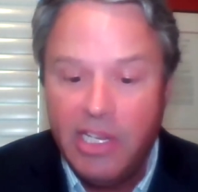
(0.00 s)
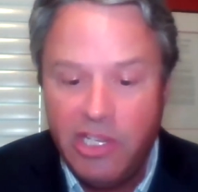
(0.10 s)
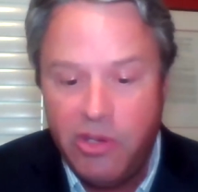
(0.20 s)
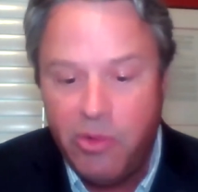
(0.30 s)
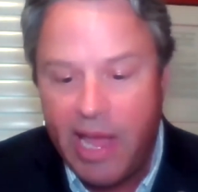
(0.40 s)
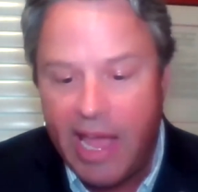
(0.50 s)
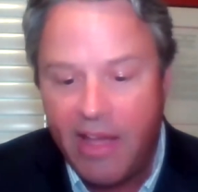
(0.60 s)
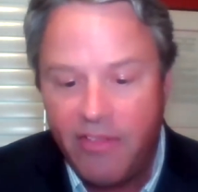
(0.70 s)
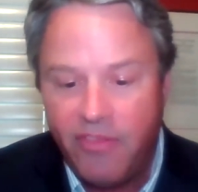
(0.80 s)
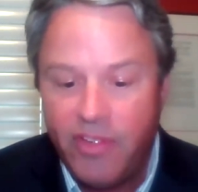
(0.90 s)
You
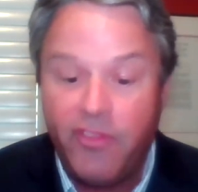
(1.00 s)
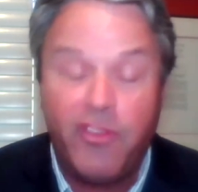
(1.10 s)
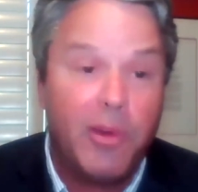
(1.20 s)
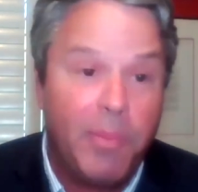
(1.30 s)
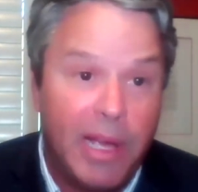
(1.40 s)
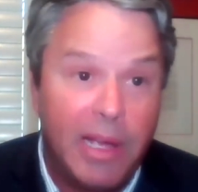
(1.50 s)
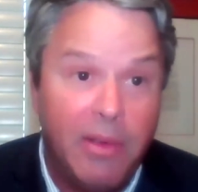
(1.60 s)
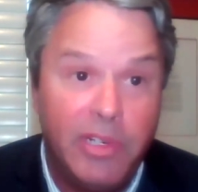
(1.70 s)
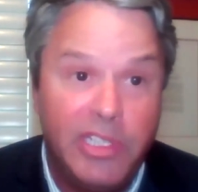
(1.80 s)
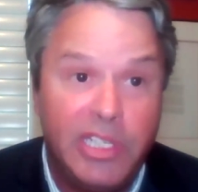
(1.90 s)
have FERPA,
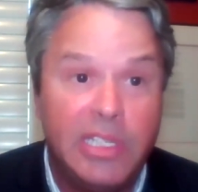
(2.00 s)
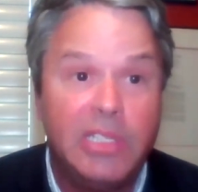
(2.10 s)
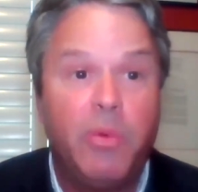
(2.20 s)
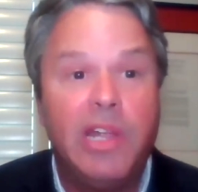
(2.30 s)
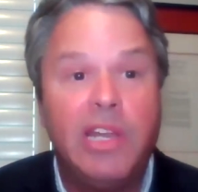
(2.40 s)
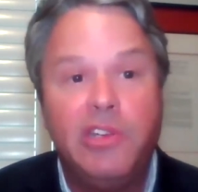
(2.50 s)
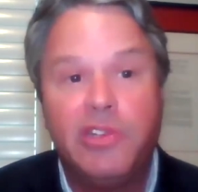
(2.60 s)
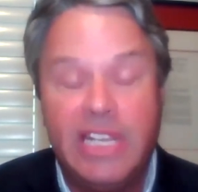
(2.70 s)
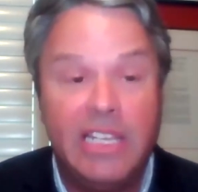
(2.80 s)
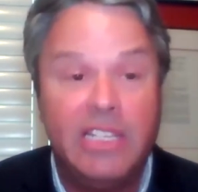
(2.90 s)
which is when your
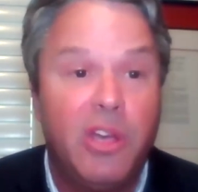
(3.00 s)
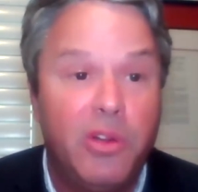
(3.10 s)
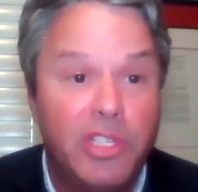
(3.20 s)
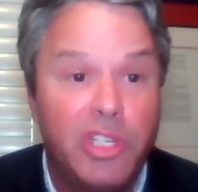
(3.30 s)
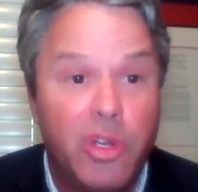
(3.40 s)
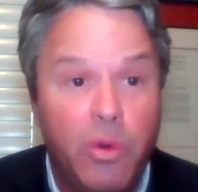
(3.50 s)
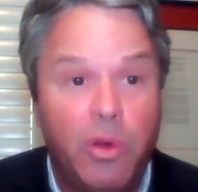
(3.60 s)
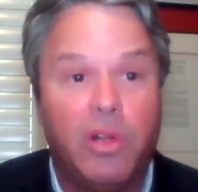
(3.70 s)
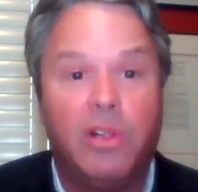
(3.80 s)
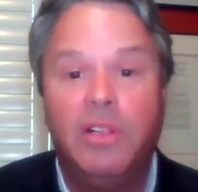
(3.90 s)
kids go to
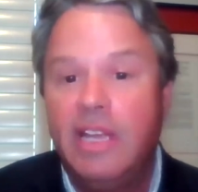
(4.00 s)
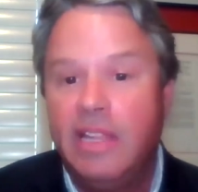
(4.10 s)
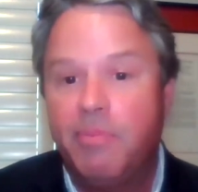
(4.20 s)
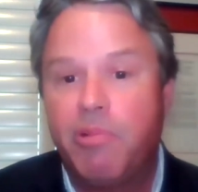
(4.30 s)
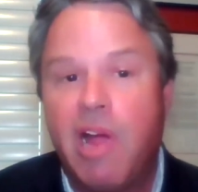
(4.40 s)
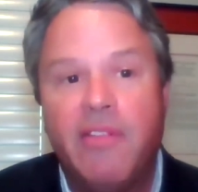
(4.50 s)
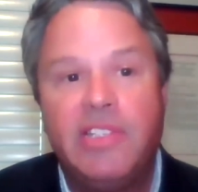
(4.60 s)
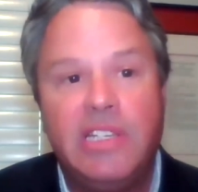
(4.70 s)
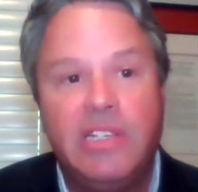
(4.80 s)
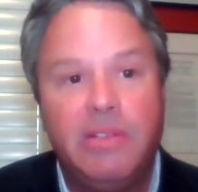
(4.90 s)
school, and the
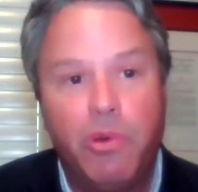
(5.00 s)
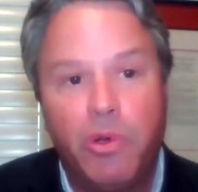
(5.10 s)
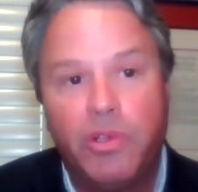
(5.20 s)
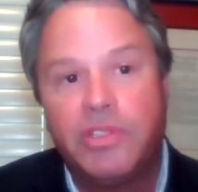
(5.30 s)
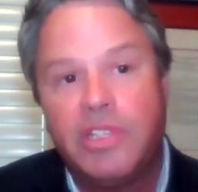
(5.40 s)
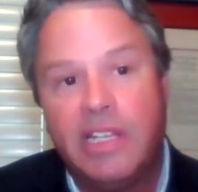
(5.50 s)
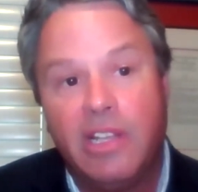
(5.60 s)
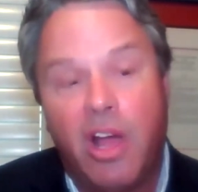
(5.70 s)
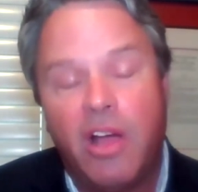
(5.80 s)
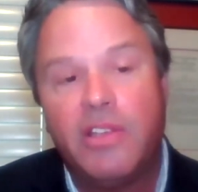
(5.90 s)
privacy rules and
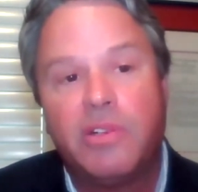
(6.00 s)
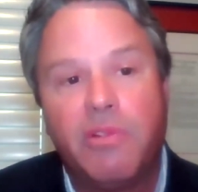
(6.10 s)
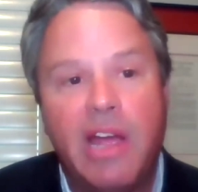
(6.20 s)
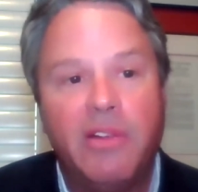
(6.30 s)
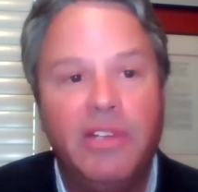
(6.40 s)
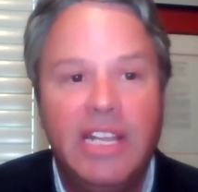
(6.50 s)
laws around